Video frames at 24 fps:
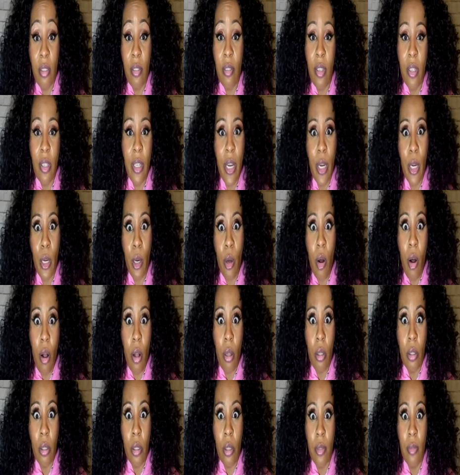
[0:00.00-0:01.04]
They're like a
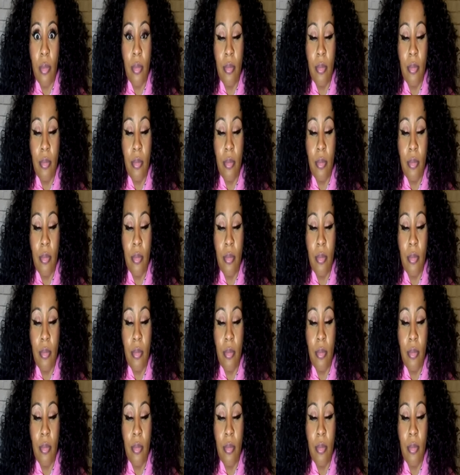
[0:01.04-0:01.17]
cult.